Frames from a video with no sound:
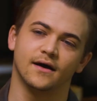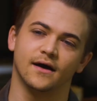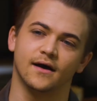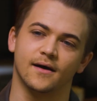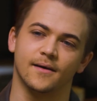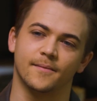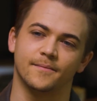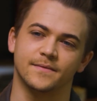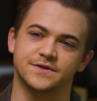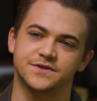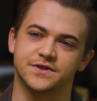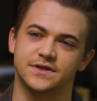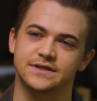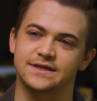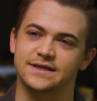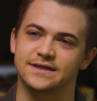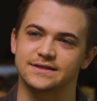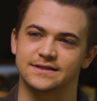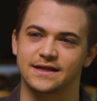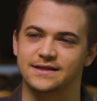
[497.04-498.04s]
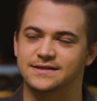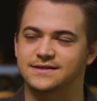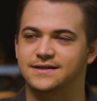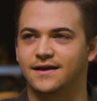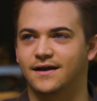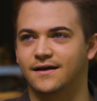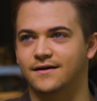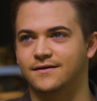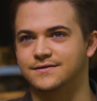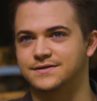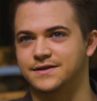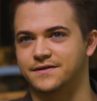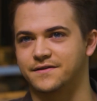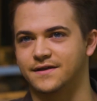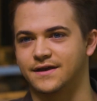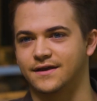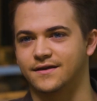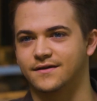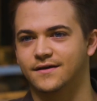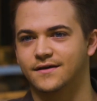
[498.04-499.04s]
As cheesy as that sounds, I
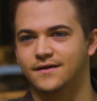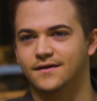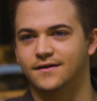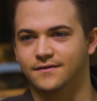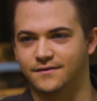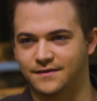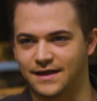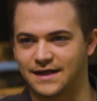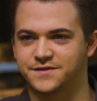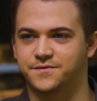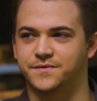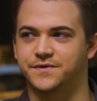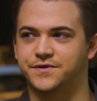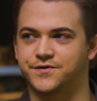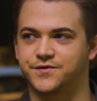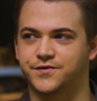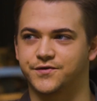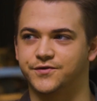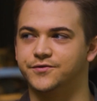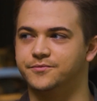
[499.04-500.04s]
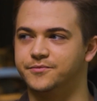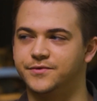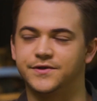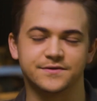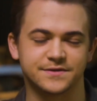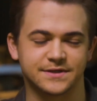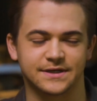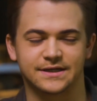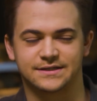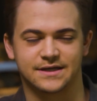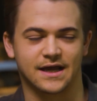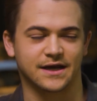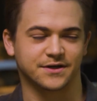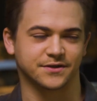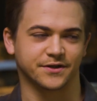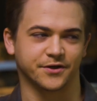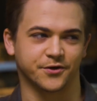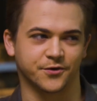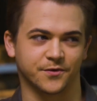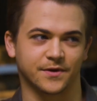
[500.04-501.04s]
think that's when true music is
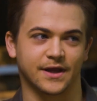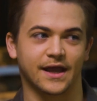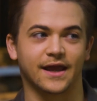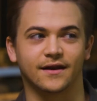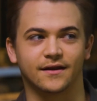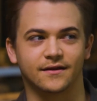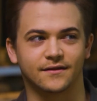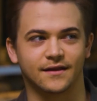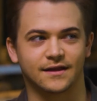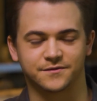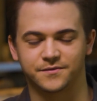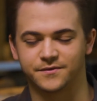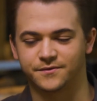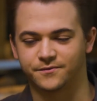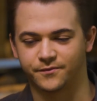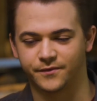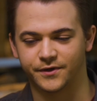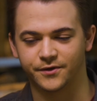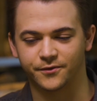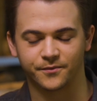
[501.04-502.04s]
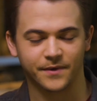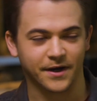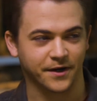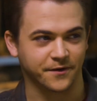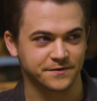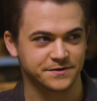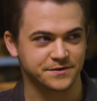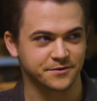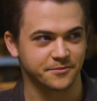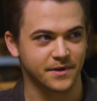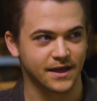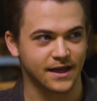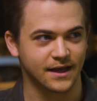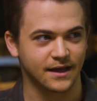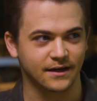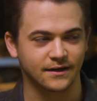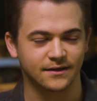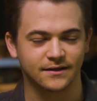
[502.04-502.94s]
actually created. That's when real records are made.